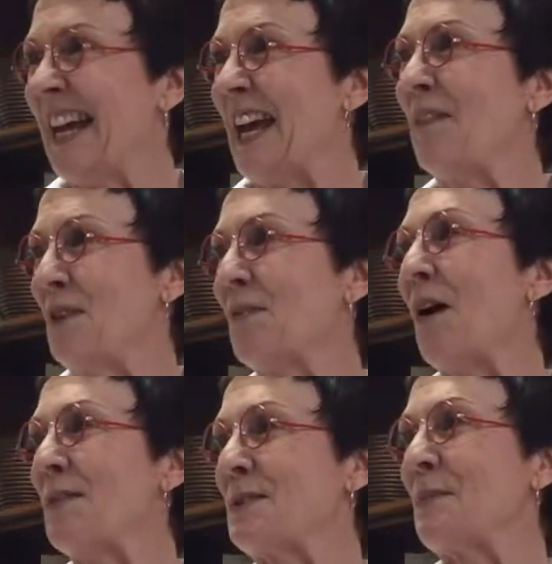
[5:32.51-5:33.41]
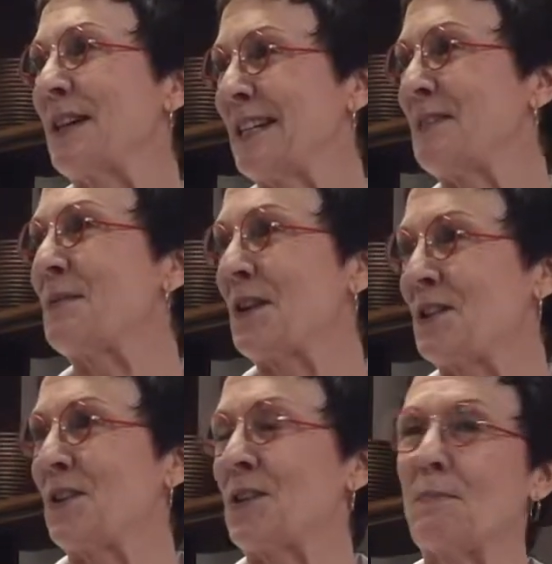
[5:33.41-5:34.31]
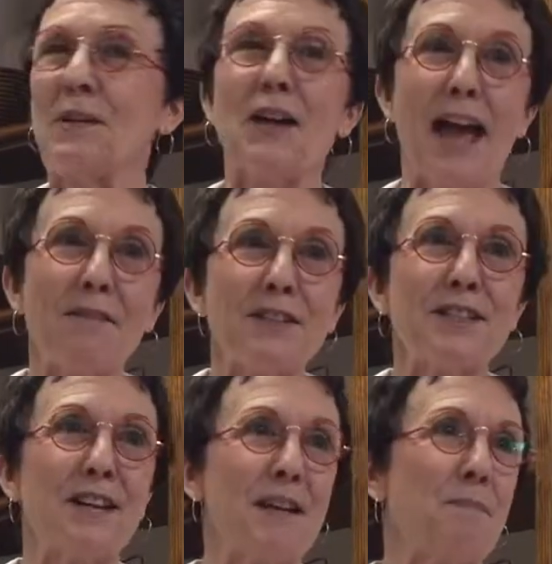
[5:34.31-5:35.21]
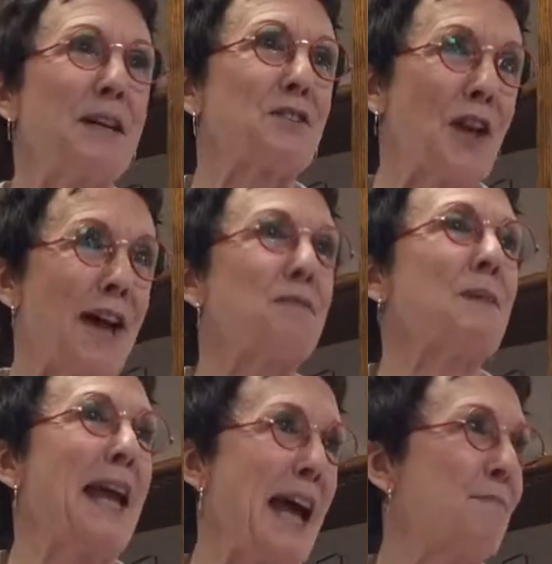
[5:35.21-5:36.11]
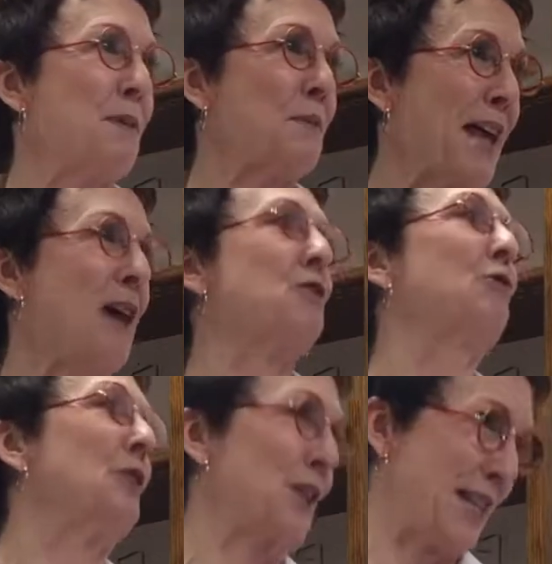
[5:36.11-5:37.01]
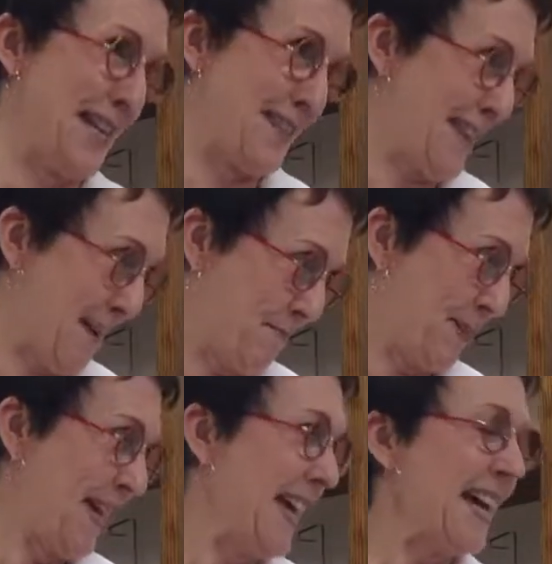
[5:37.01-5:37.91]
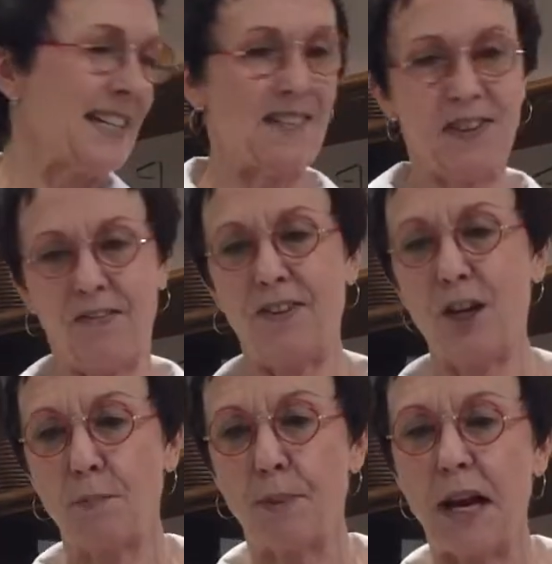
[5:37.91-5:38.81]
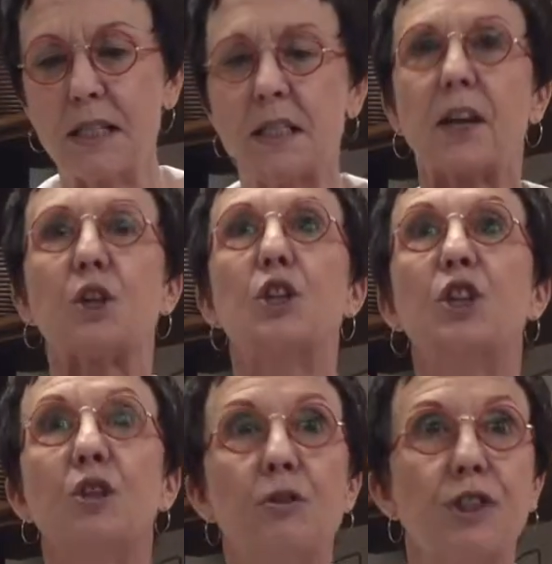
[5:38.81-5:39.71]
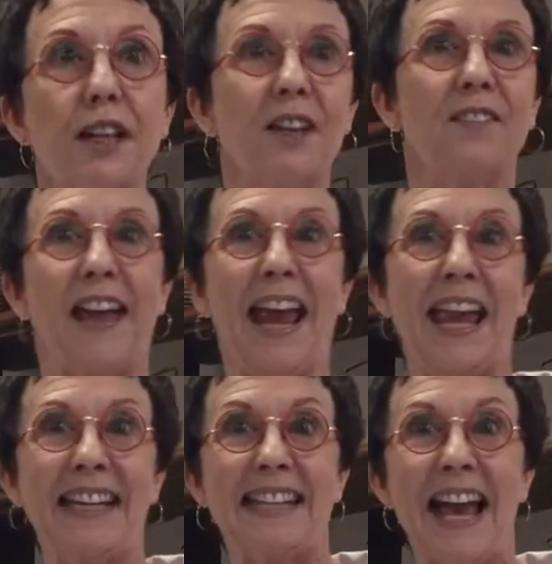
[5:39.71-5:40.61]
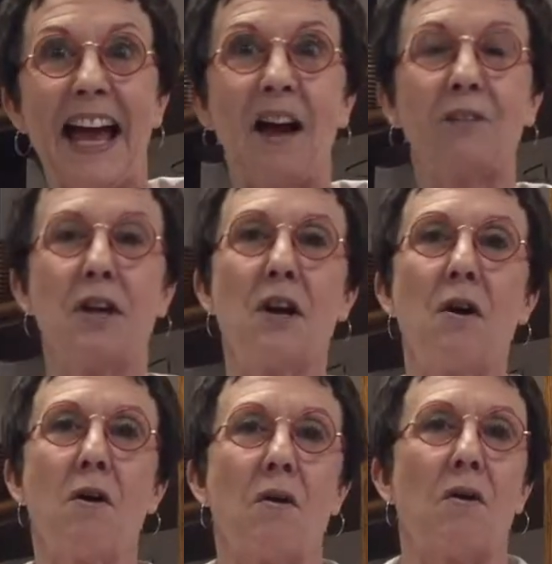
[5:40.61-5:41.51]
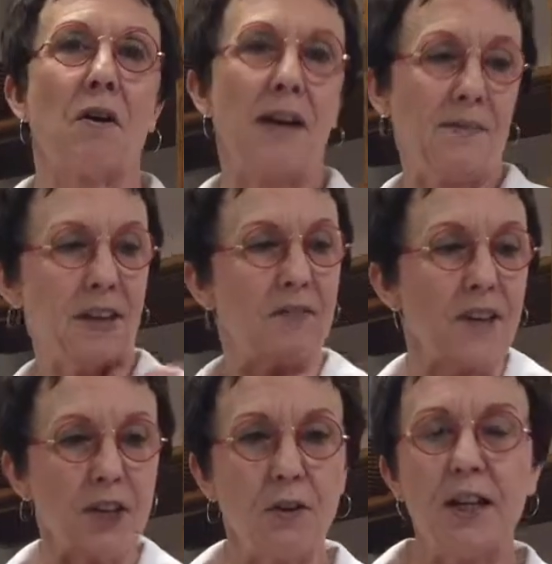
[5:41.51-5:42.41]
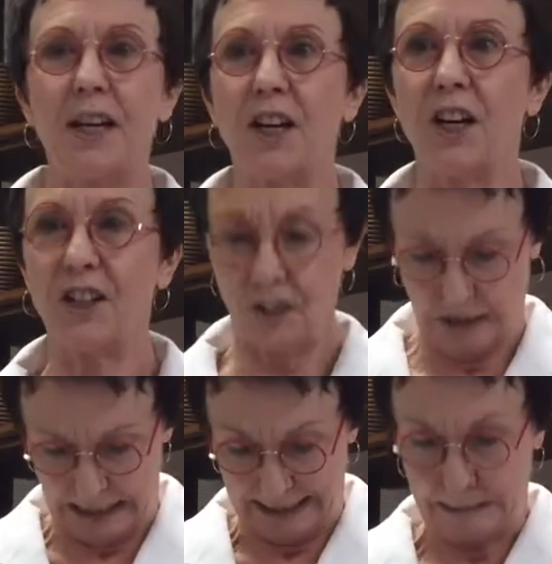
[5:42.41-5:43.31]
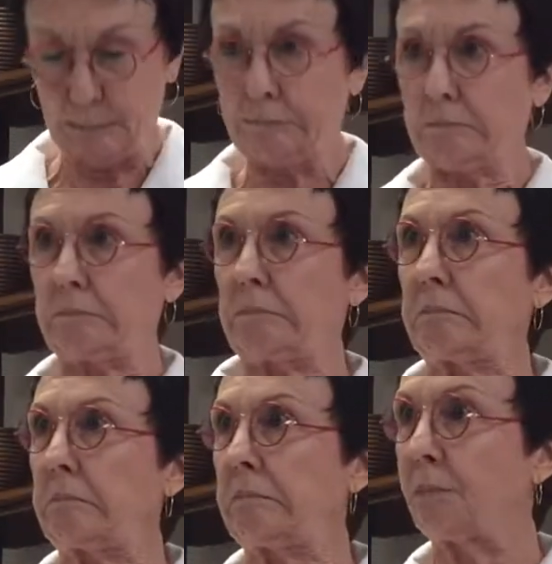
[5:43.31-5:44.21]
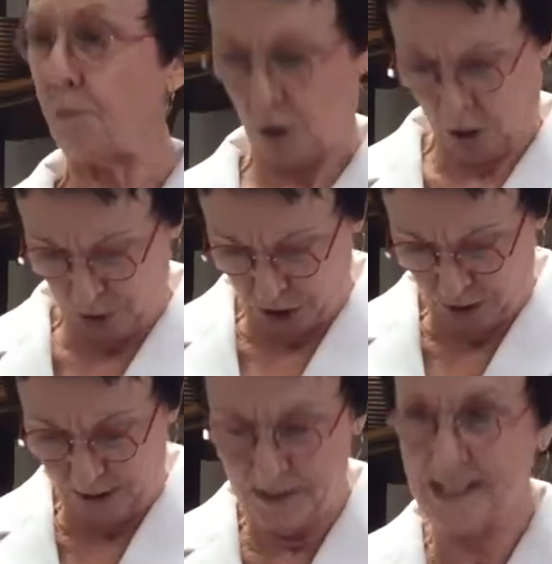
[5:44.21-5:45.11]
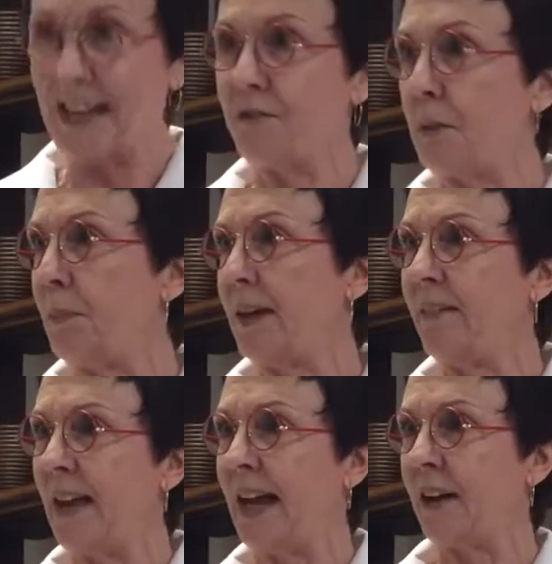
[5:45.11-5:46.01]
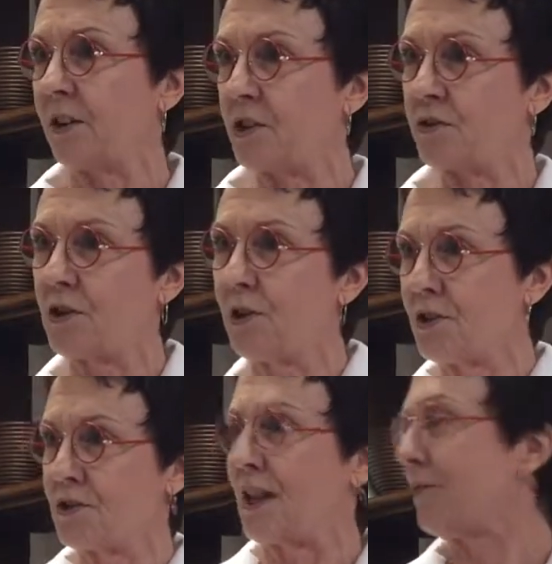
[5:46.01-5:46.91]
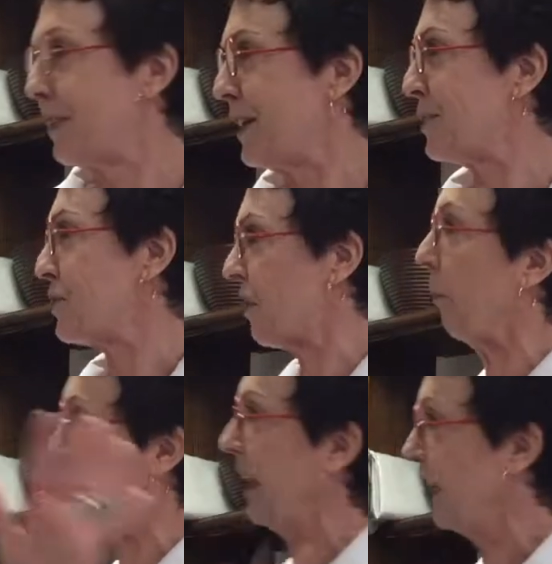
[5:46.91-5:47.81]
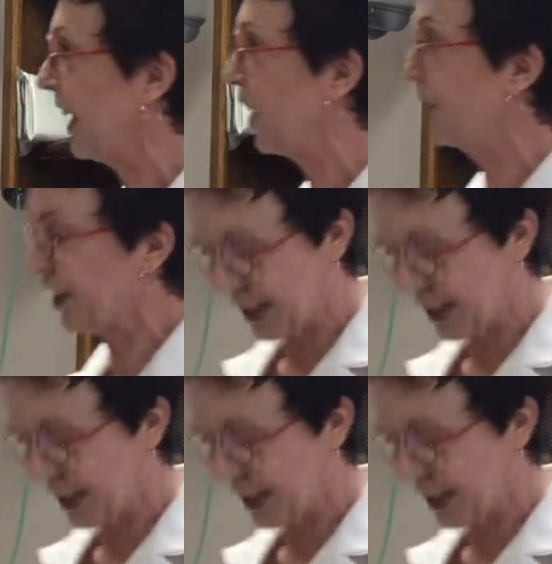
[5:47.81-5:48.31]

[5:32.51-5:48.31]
If you always wanted to wear shirts but you haven't done that because you haven't been happy with how you look in them, because if they fit your bust, they're huge here and they hang down, or if they fit you here, you're like always trying to safety pin that or sew yourself in or something, you know, you